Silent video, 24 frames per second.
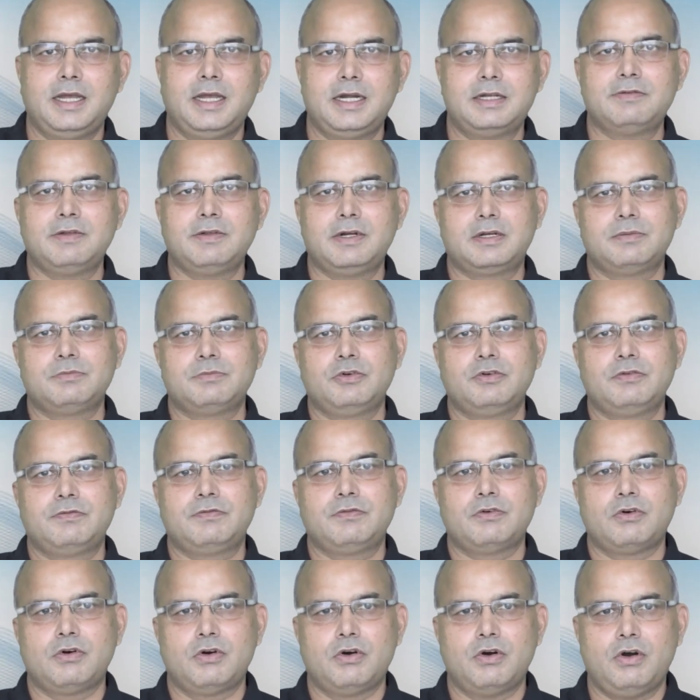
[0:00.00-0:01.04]
that will remove
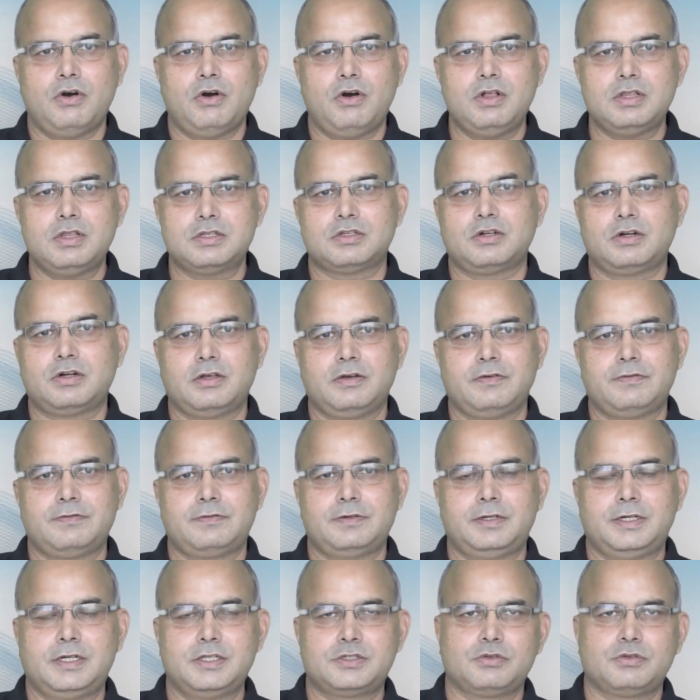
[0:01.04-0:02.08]
all sort
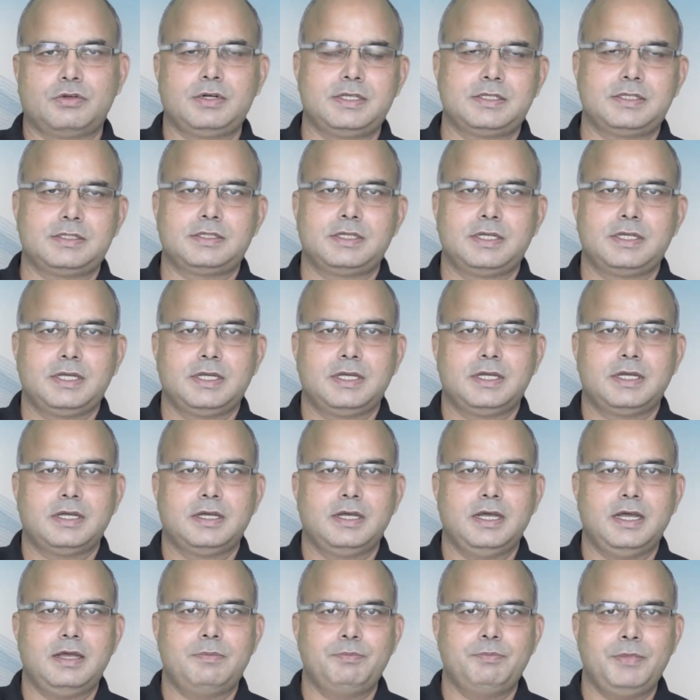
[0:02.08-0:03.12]
of dissonance
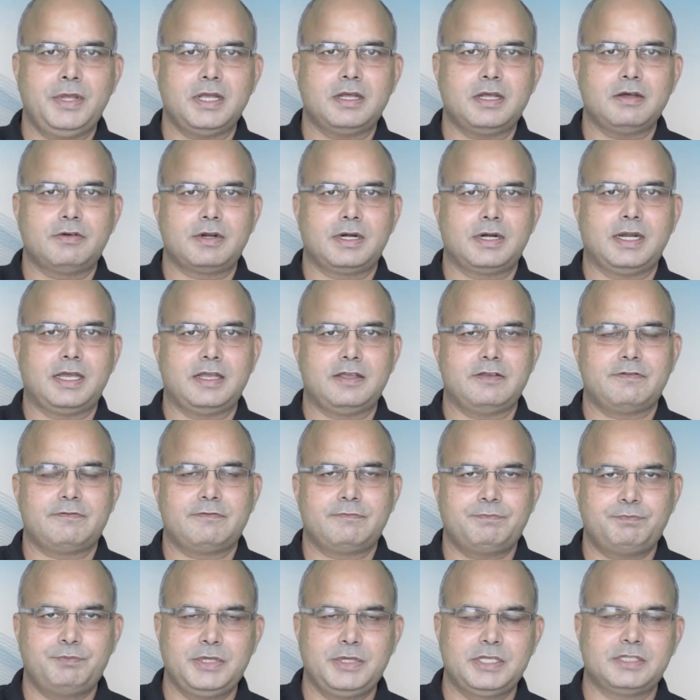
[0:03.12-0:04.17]
and make our life
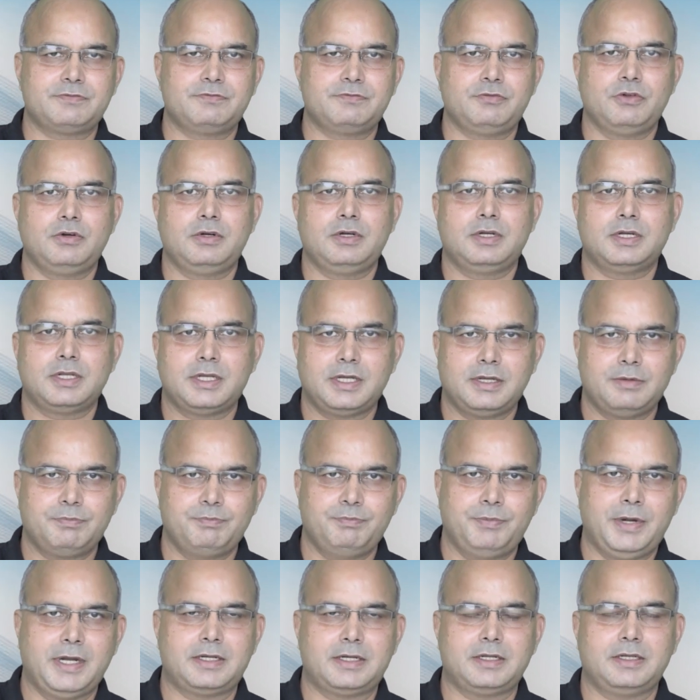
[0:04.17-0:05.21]
peaceful,
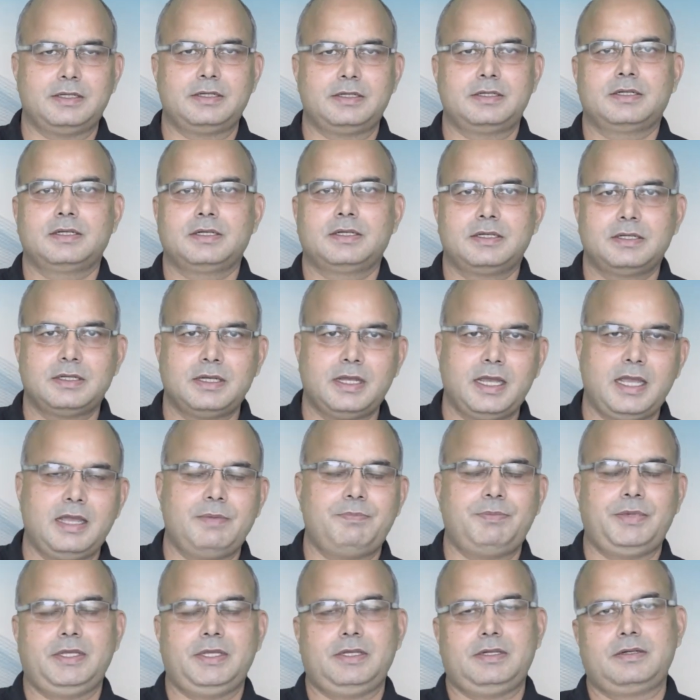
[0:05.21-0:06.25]
better,
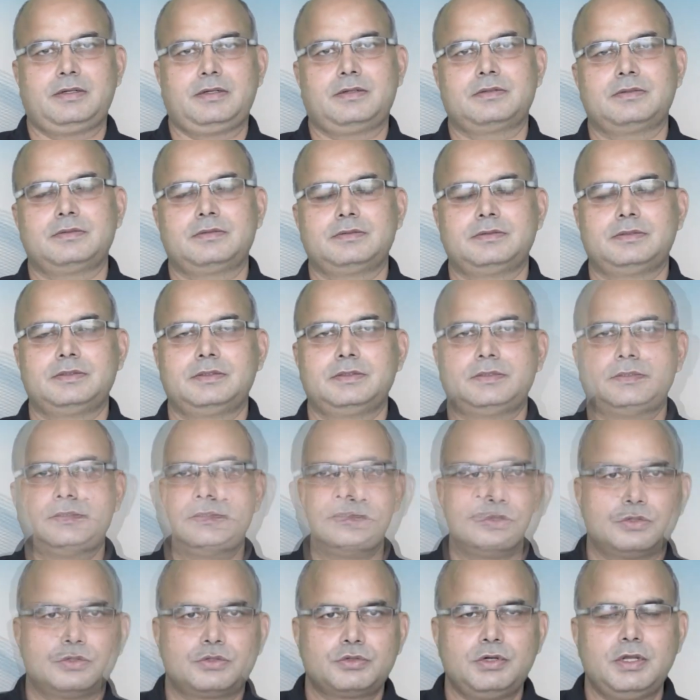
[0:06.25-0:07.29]
happier.
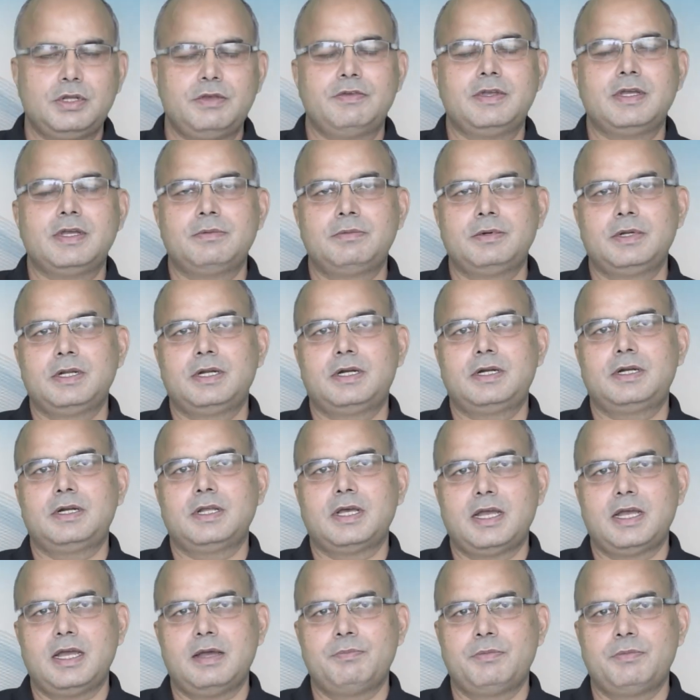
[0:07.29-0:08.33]
So today we have learned
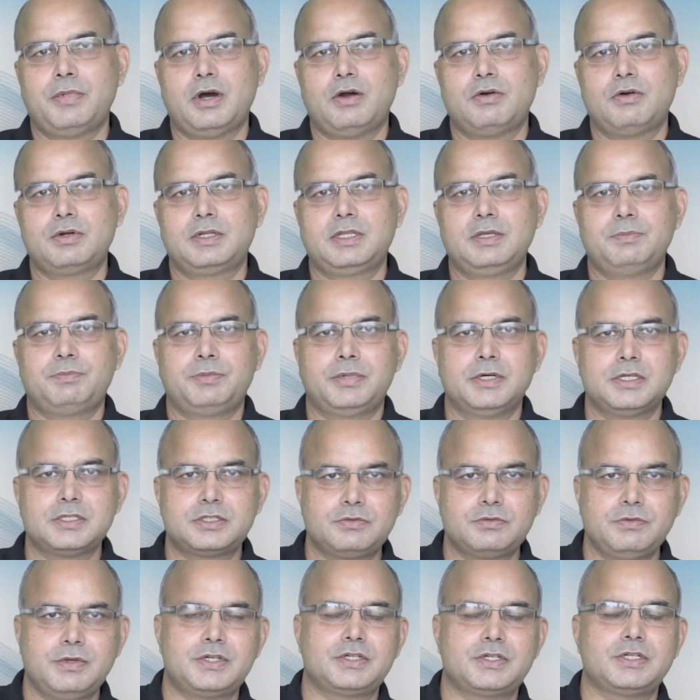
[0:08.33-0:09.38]
about the
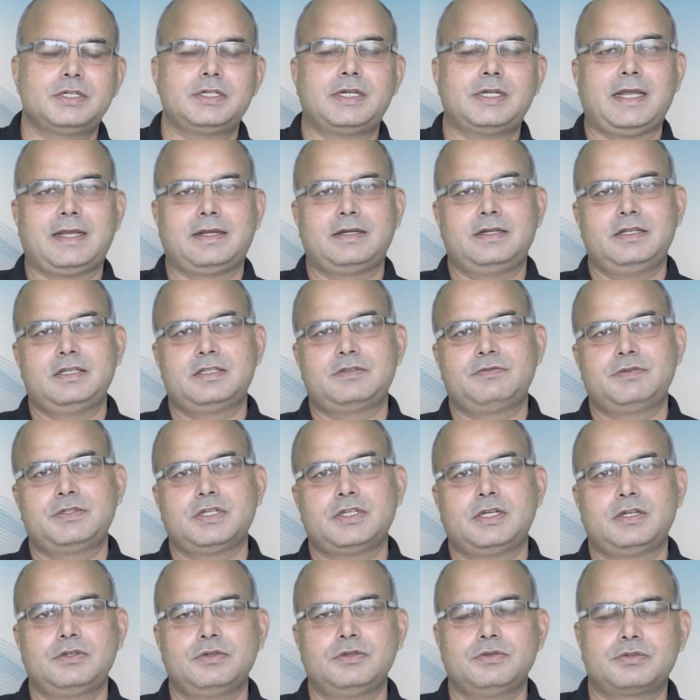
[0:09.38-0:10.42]
persuasion techniques which
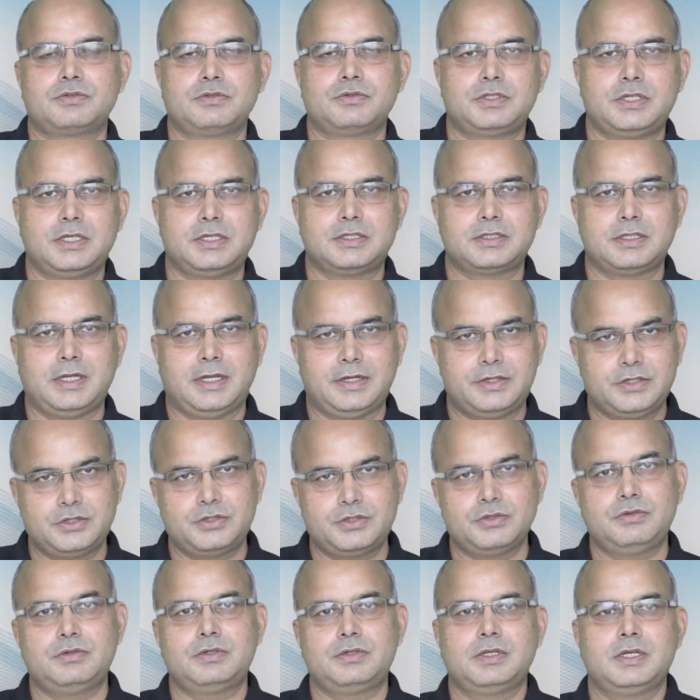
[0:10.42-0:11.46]
are used to change the
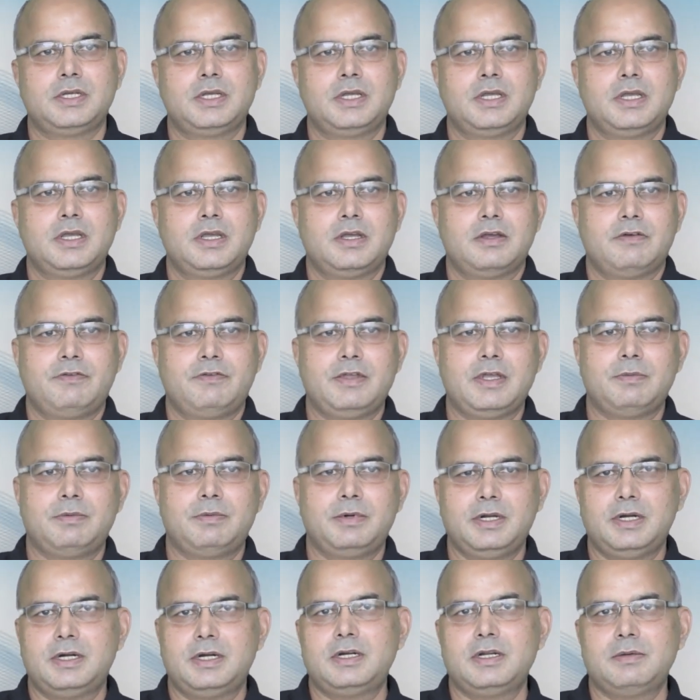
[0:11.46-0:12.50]
attitude. We have
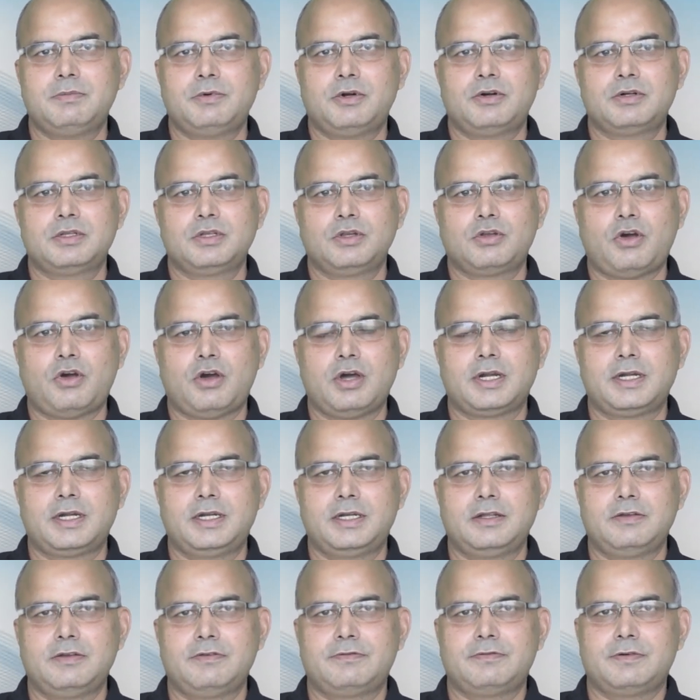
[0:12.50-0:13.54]
learned about the
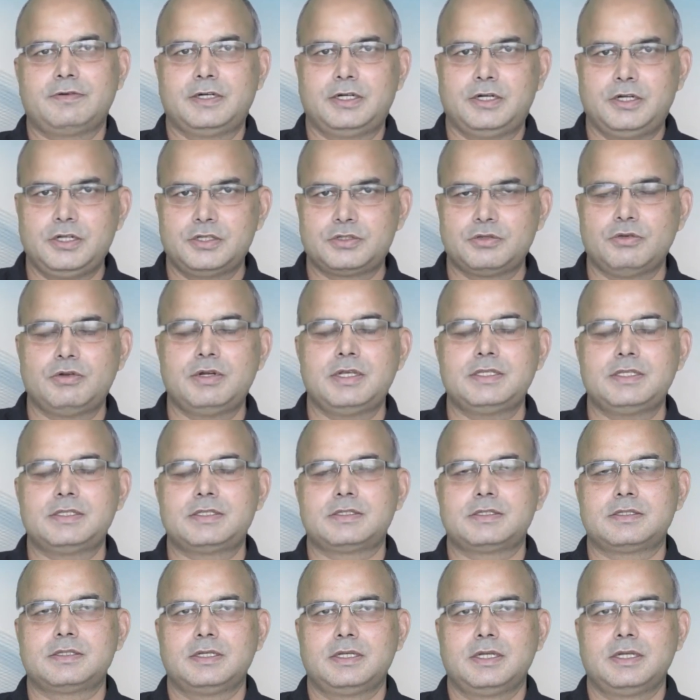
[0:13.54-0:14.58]
cognitive
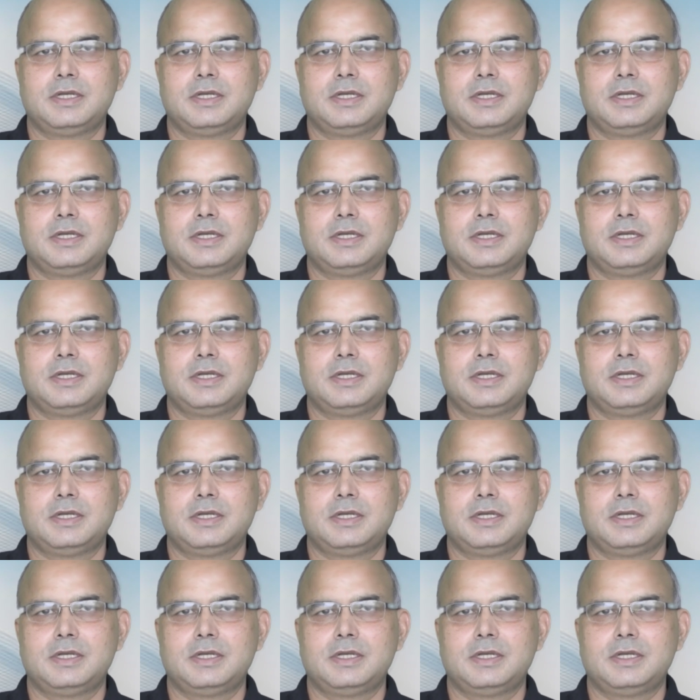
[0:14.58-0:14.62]
dissonance,